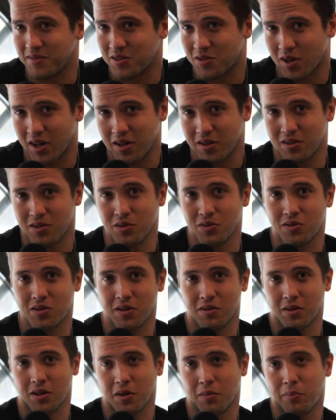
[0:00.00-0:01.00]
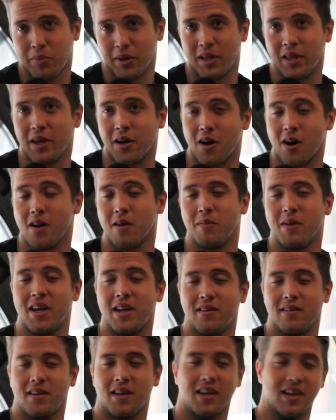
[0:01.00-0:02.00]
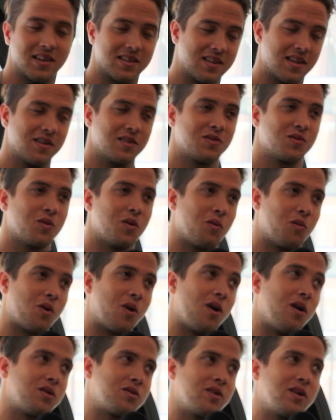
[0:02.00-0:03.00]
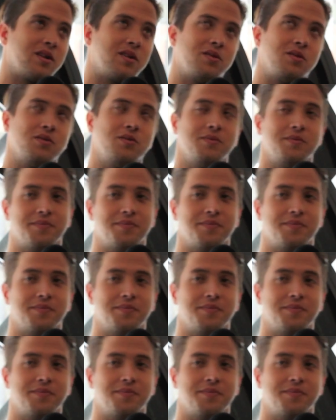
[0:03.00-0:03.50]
Try to do some compelling art, man. I guess that's what we're all trying to do.